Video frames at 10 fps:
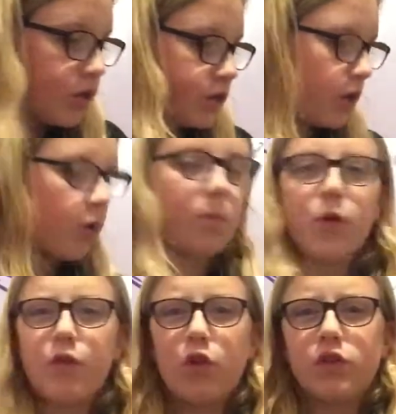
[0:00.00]
So
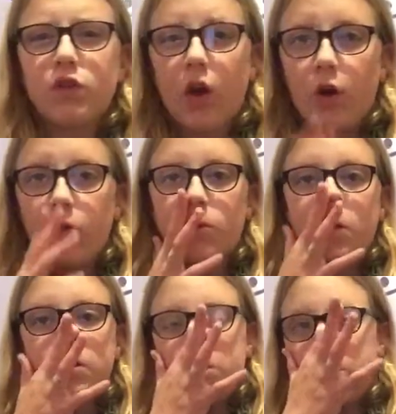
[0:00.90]
moving on to like all
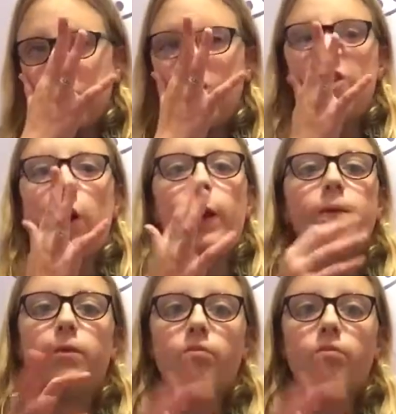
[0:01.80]
this sort of like